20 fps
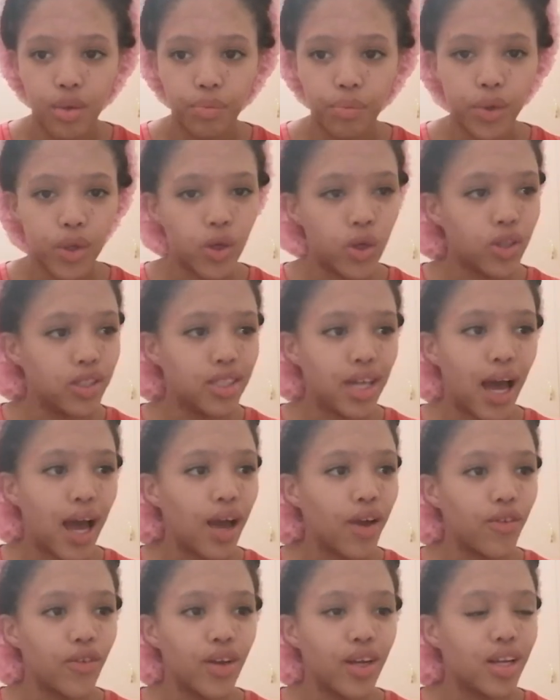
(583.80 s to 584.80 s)
because
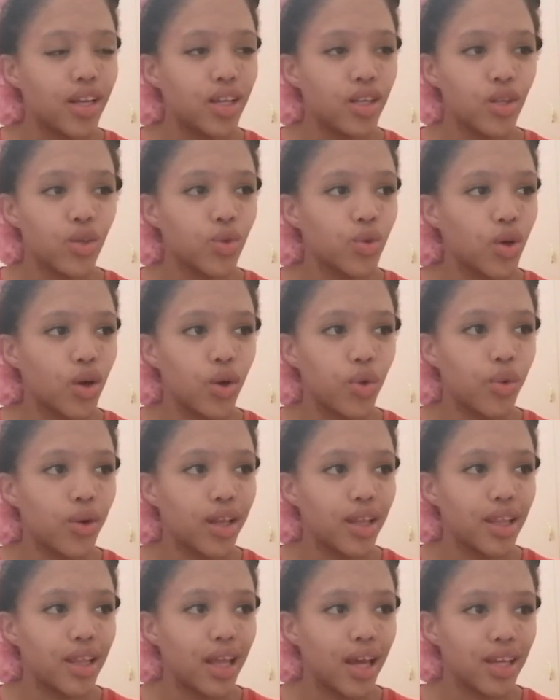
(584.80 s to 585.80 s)
I really do not
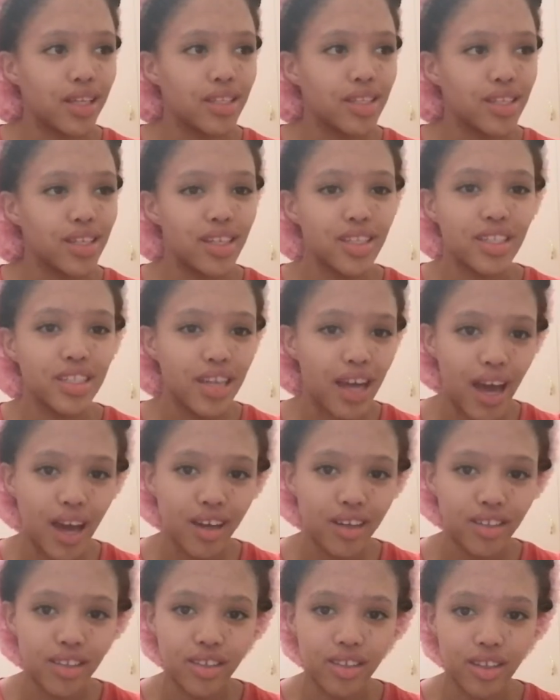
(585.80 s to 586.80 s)
want that
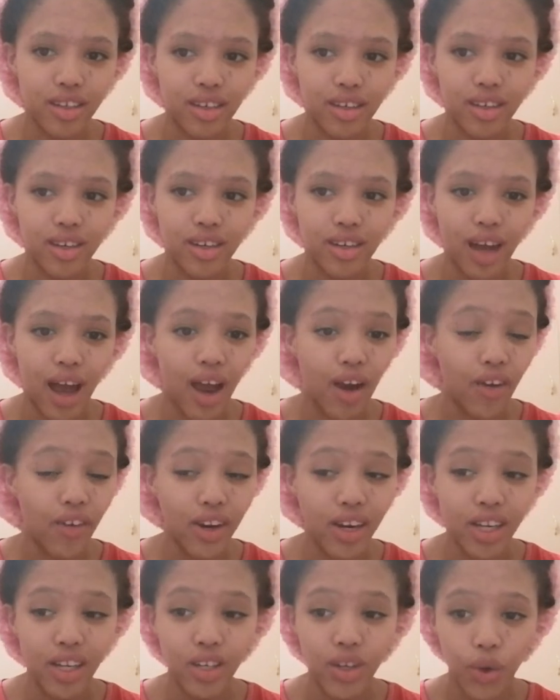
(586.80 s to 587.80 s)
interaction. I
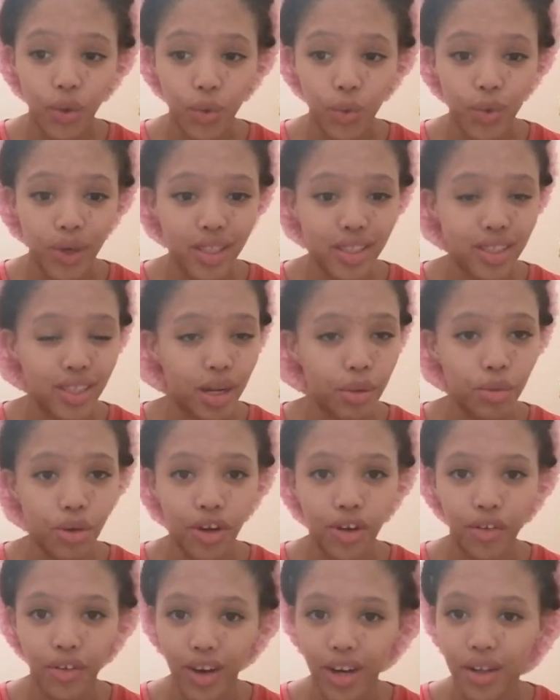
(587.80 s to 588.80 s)
really don't want it. I'm
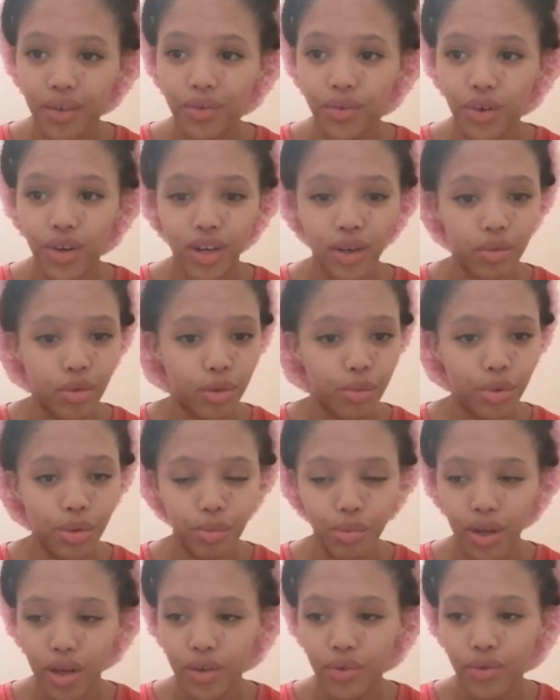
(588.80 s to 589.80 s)
not ready for it. I'm not
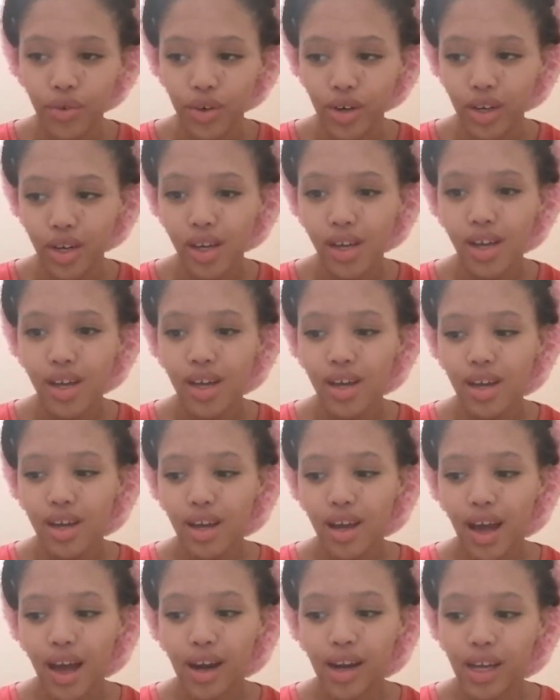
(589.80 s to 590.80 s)
prepared for it.
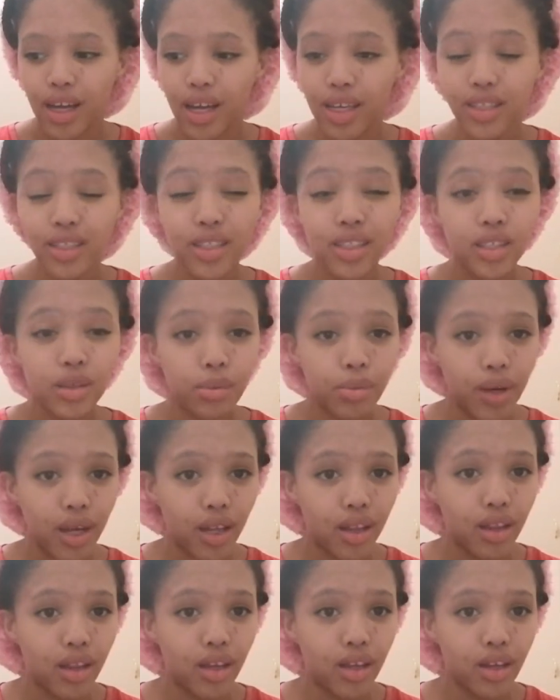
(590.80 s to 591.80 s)
And I guess it's a
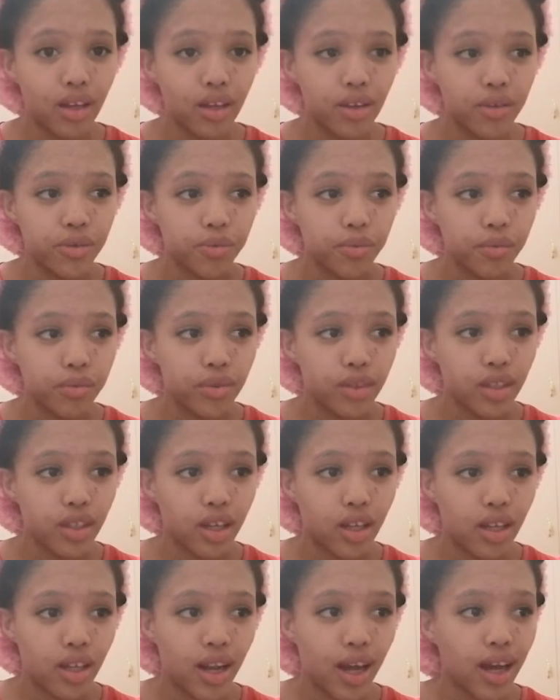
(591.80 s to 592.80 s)
bad thing.
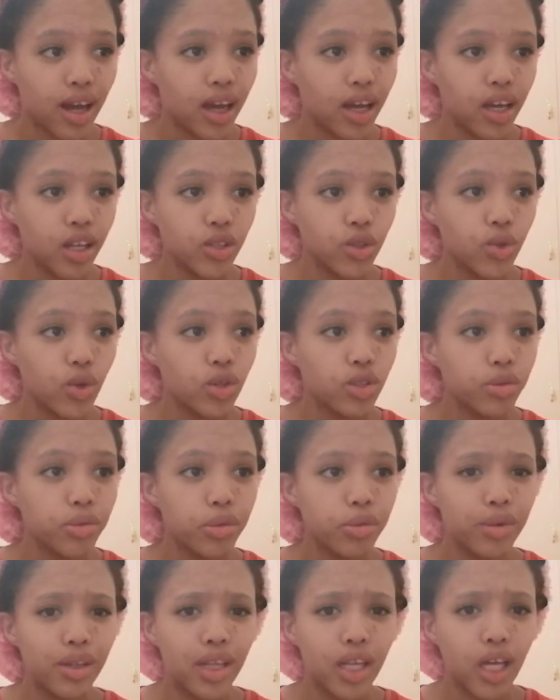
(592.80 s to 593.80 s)
Like I can talk to
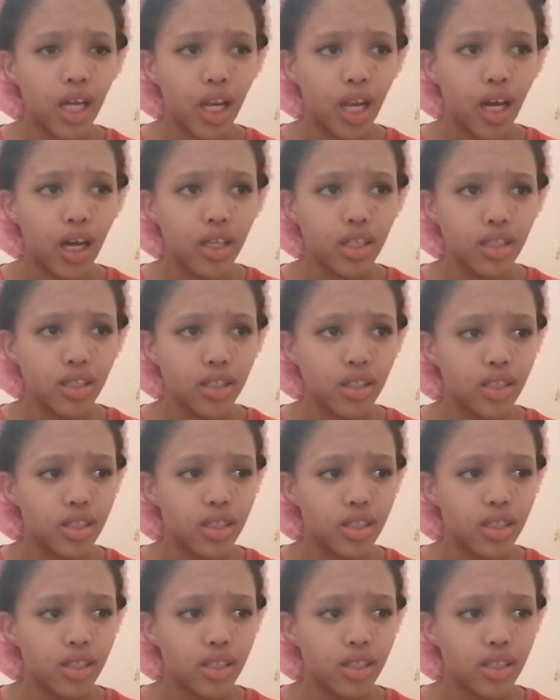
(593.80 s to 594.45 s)
people in class,